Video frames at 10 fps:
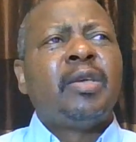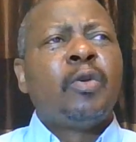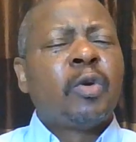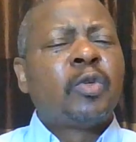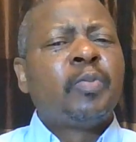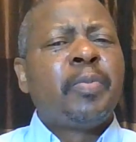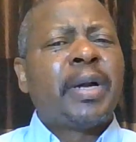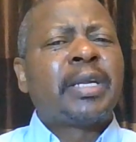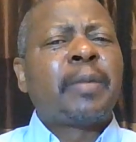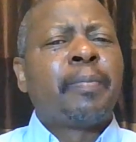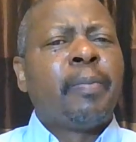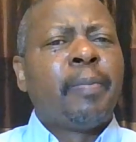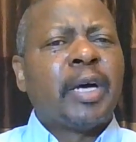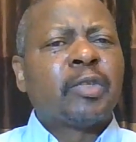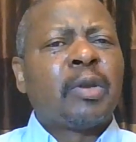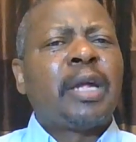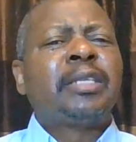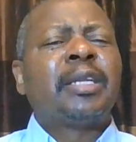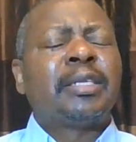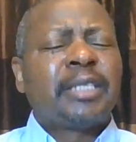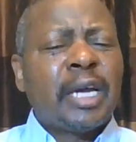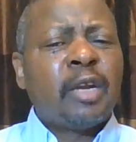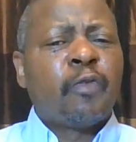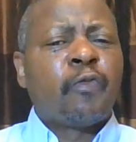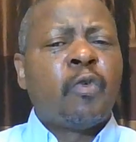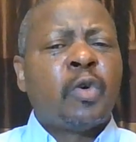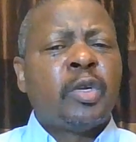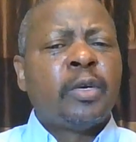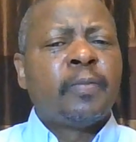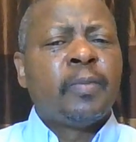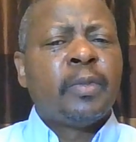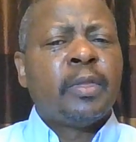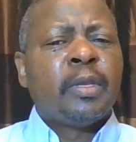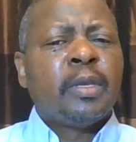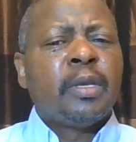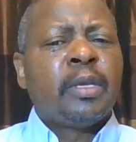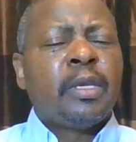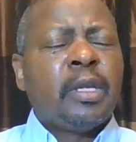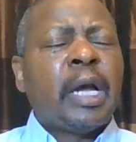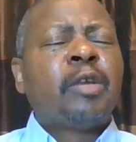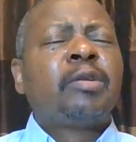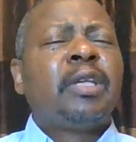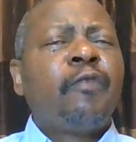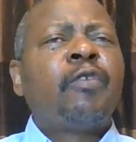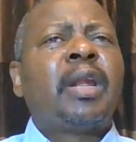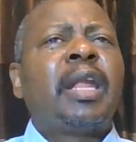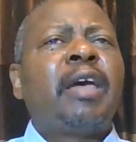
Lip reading: You want to be part and parcel and a child of God and give your